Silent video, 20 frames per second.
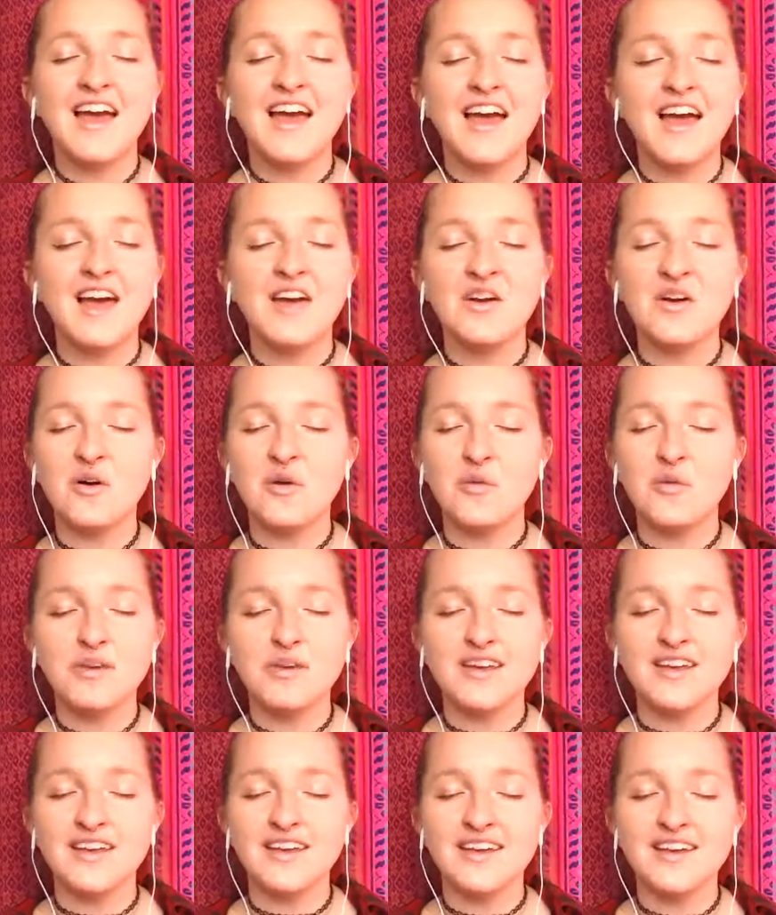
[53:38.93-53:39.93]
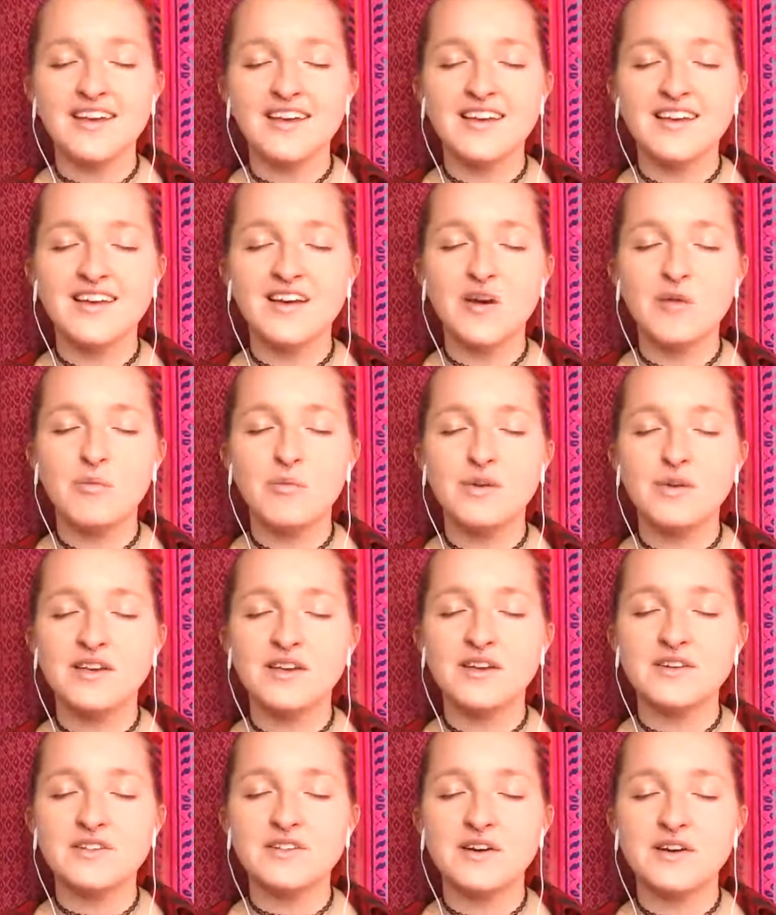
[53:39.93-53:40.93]
and opening
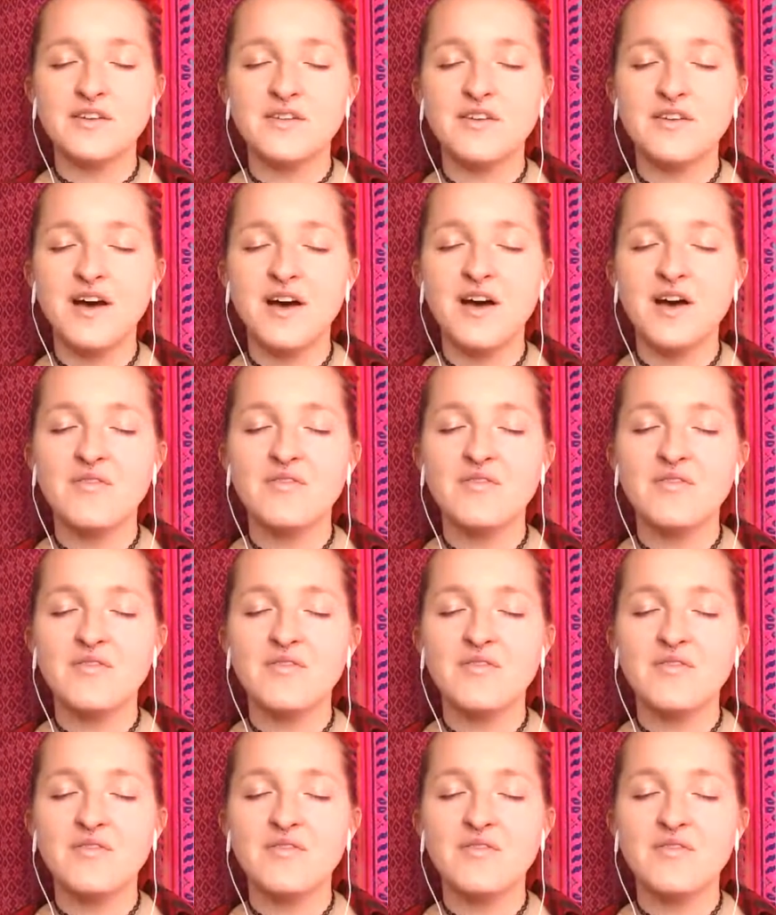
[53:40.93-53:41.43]
yourself up.